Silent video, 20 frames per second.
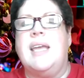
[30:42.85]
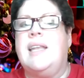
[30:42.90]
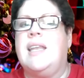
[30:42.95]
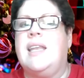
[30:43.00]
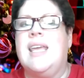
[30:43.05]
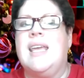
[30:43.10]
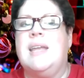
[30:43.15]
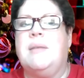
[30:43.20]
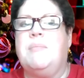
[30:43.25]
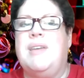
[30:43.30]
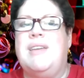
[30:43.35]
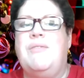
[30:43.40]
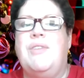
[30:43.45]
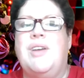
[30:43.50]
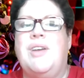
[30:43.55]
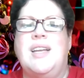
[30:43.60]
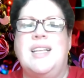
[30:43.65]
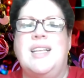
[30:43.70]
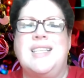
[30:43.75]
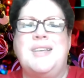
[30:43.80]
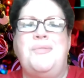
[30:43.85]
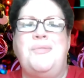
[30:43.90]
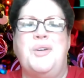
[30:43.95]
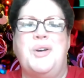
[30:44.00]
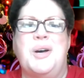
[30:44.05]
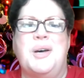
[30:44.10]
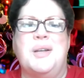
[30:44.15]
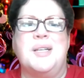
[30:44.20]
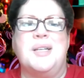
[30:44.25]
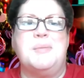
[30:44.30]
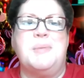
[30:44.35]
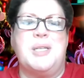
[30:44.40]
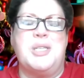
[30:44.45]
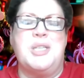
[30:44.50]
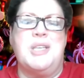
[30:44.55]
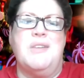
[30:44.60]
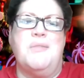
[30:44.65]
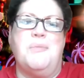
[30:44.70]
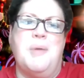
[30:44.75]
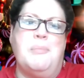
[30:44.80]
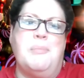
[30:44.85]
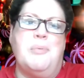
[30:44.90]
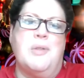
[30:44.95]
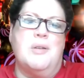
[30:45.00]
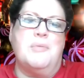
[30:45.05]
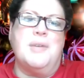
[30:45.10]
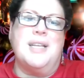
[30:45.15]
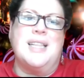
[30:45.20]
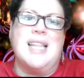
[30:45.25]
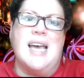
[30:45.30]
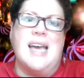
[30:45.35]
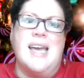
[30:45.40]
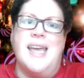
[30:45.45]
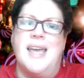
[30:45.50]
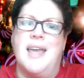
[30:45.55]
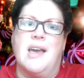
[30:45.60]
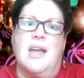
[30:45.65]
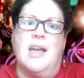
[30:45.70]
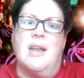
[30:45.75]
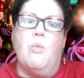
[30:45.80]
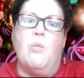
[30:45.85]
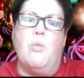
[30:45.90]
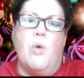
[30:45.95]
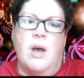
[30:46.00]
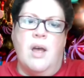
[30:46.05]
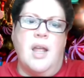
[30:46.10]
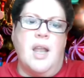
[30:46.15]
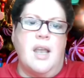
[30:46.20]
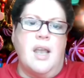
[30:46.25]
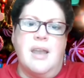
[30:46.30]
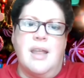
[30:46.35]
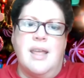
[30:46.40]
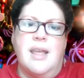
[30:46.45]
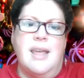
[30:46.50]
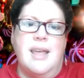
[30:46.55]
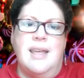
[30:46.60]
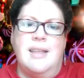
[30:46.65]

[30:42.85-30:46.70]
it can be very difficult, especially if people are relying on one